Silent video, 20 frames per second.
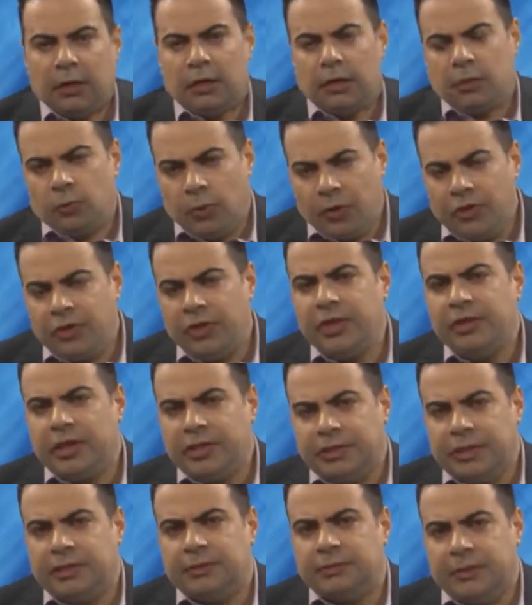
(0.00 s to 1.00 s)
One thing
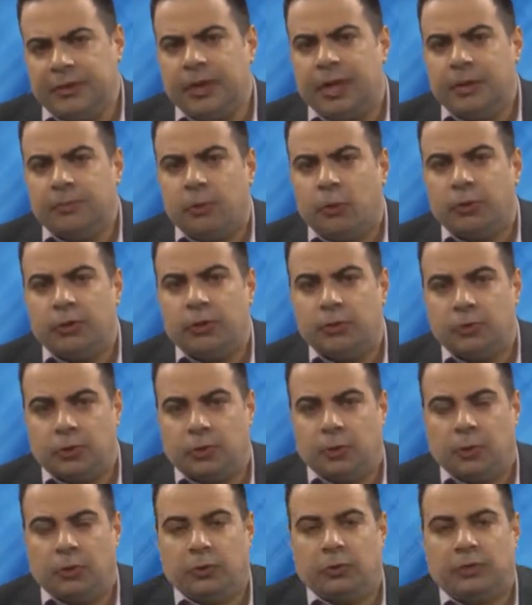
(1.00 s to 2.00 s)
that is very important to
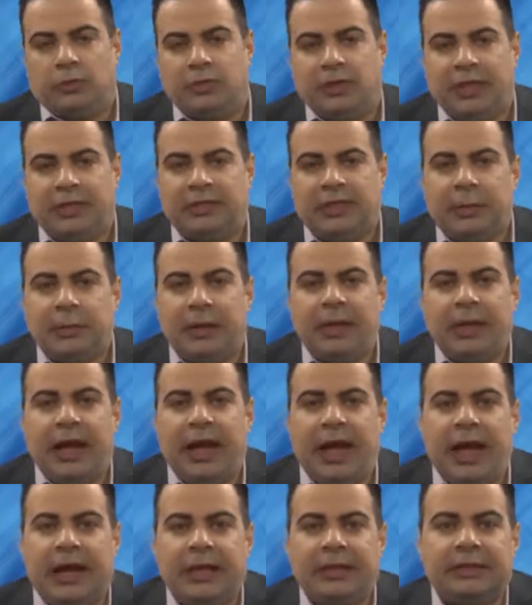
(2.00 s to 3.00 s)
note, that Yemen
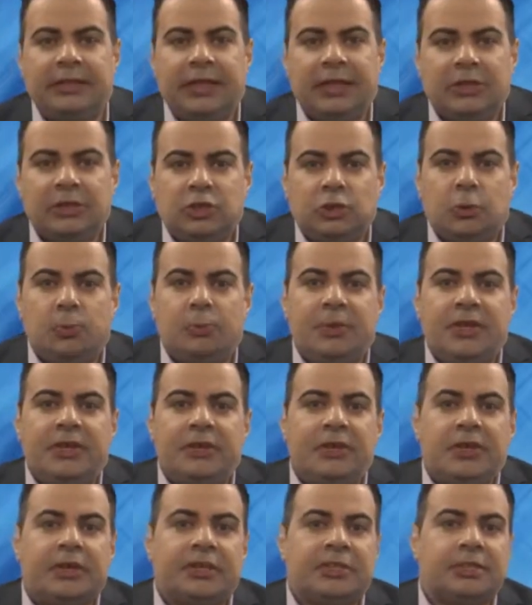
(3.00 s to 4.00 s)
had
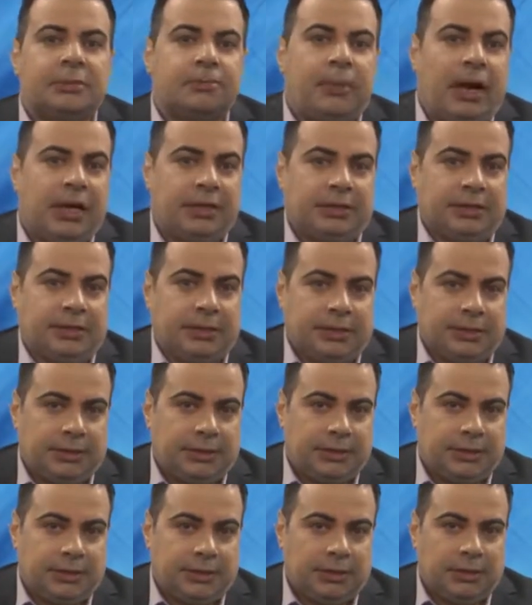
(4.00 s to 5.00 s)
superior
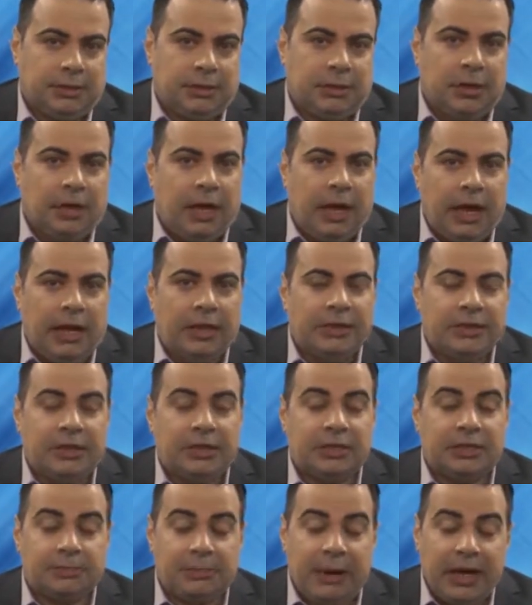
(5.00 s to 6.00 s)
spices, and the
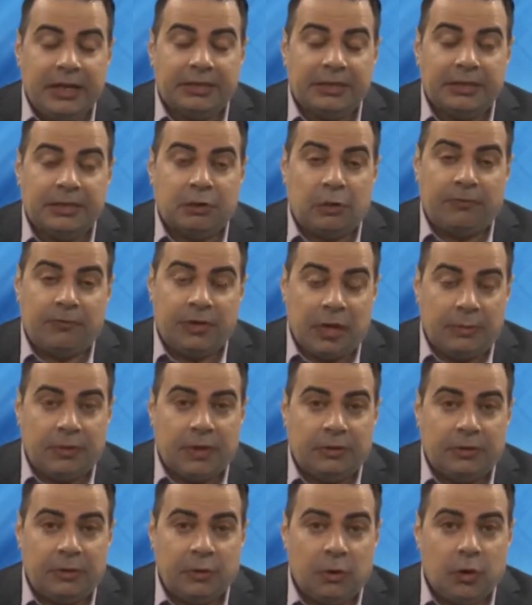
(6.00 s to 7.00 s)
spices of
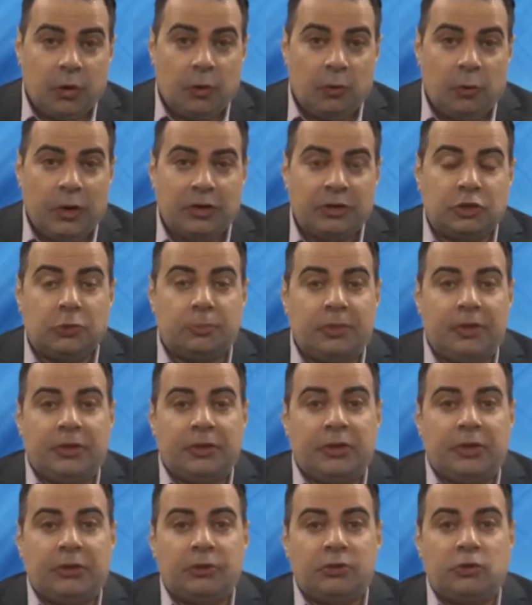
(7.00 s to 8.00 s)
Yemen were
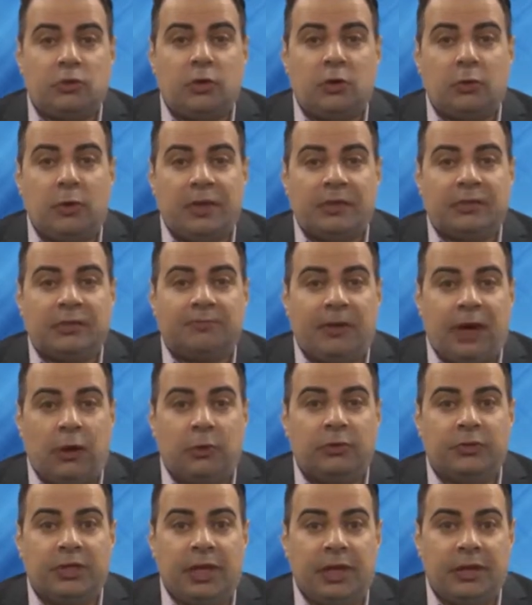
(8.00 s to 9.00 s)
superior to the ones
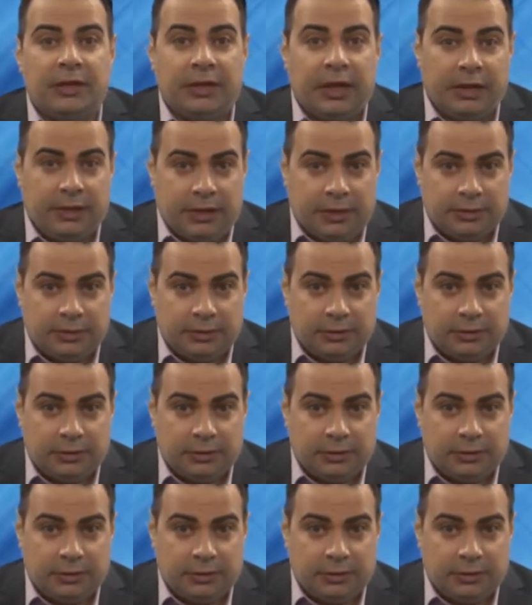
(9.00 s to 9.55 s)
found in Gilead.